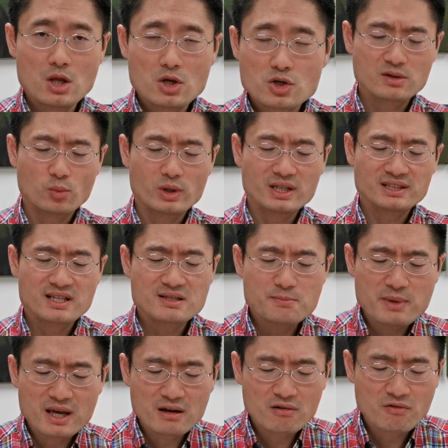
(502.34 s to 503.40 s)
What does this
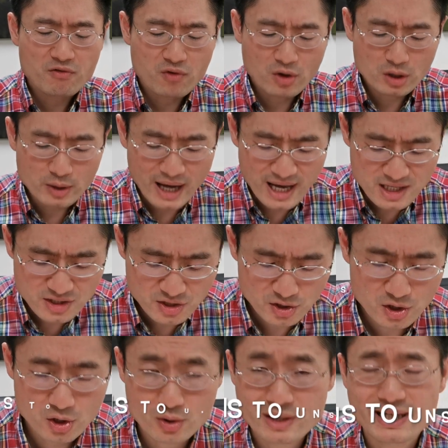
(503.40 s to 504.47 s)
mean for your
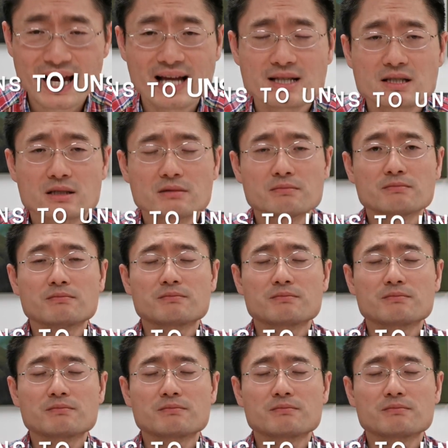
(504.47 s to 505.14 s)
unsecured debts?